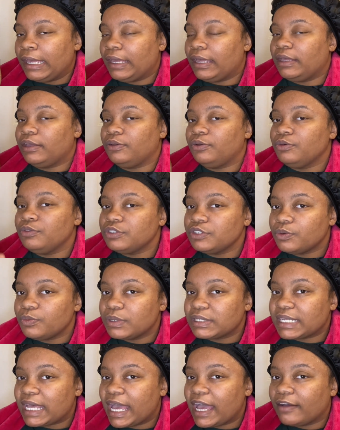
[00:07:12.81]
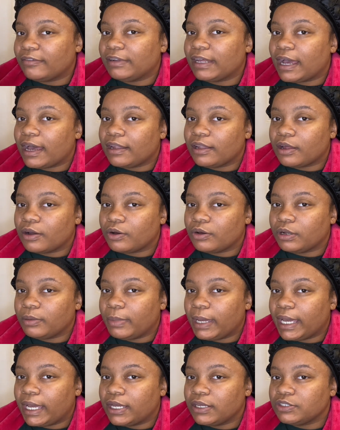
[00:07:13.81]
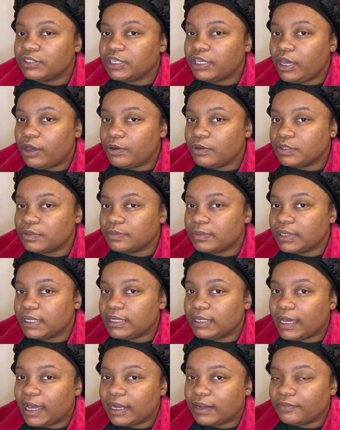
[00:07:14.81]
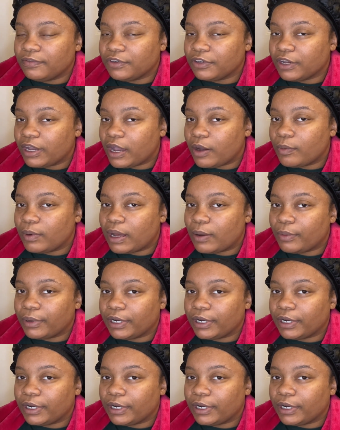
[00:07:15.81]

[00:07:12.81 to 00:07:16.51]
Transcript: And usually once I have dialogue on the page, it helps me kind of figure out what I want